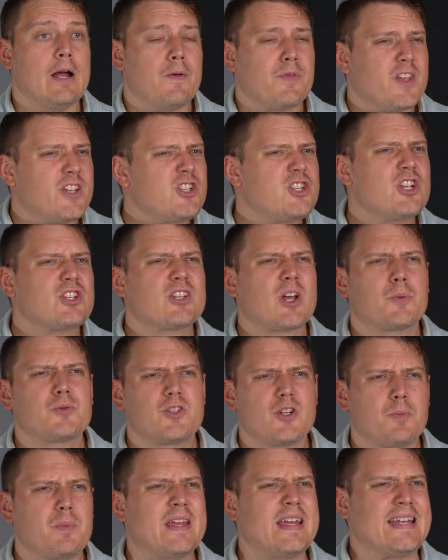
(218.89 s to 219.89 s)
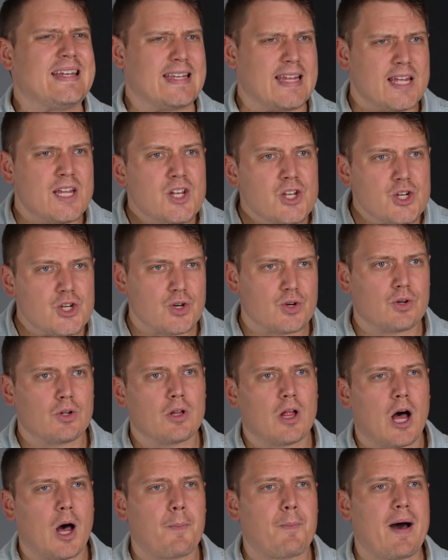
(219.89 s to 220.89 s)
This just helps you to be
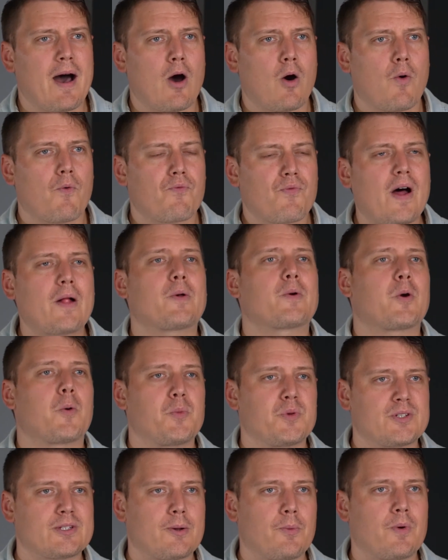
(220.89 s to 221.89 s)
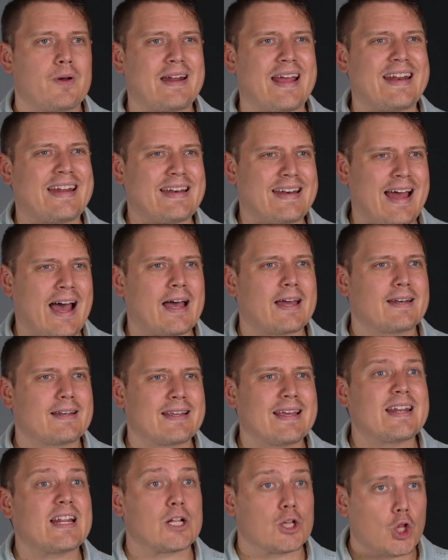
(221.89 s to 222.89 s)
intentional about following up with someone and it not
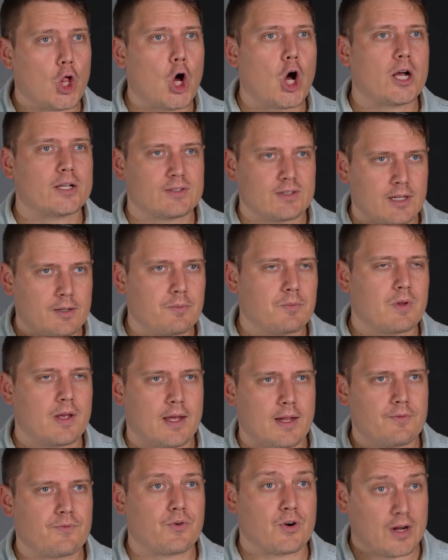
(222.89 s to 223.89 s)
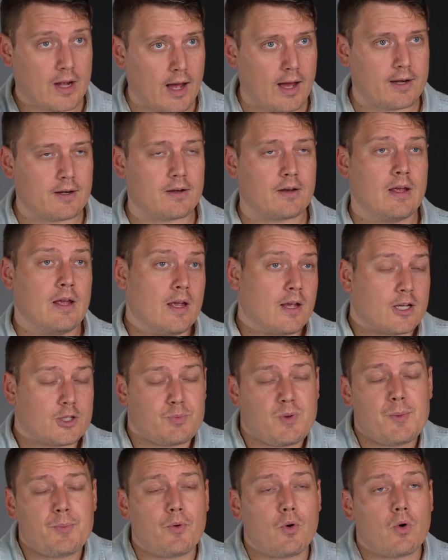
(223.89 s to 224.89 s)
getting lost and forgotten.
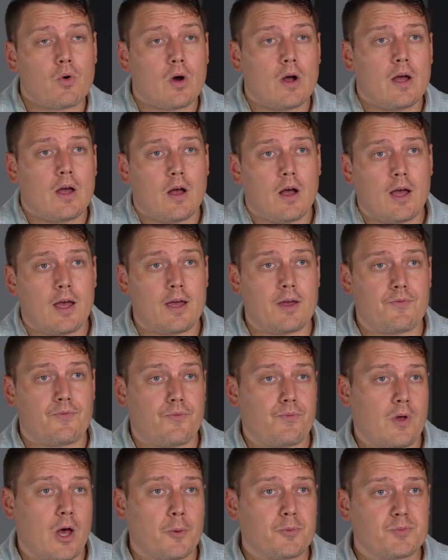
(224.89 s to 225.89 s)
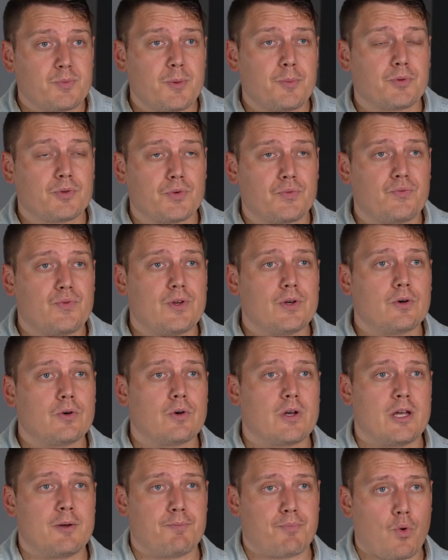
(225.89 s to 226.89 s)
Because it helps people to
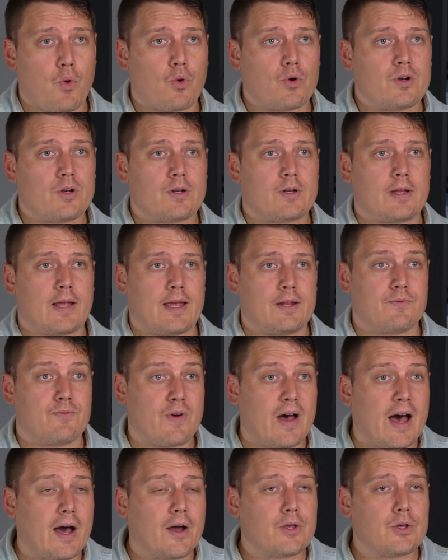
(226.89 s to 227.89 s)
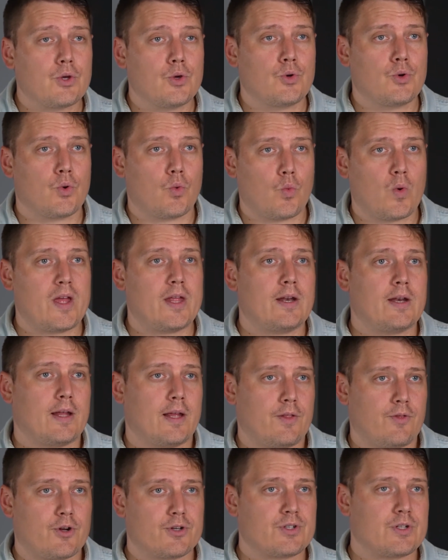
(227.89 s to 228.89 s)
feel important and valued when
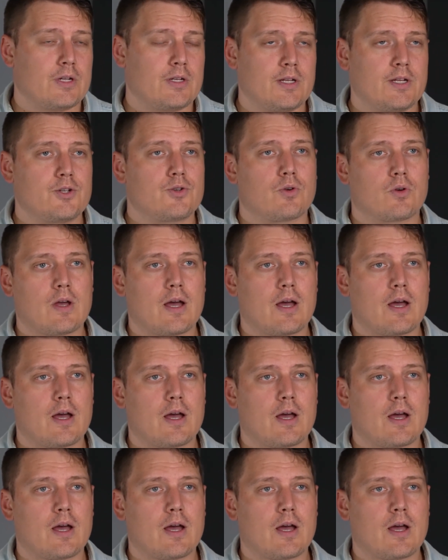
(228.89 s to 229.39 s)
there's an intentional